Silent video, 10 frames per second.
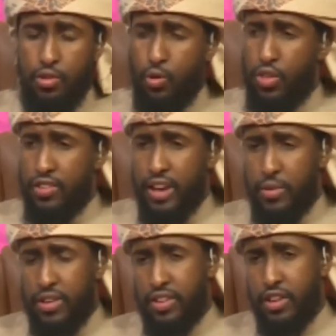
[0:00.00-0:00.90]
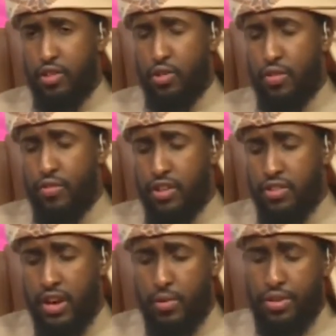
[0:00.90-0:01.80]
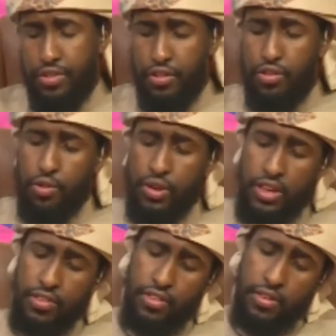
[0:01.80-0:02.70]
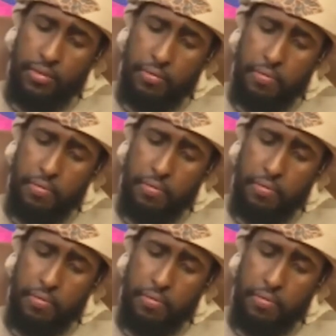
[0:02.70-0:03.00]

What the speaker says: two things I want to say to you. The first thing I want to say to you is,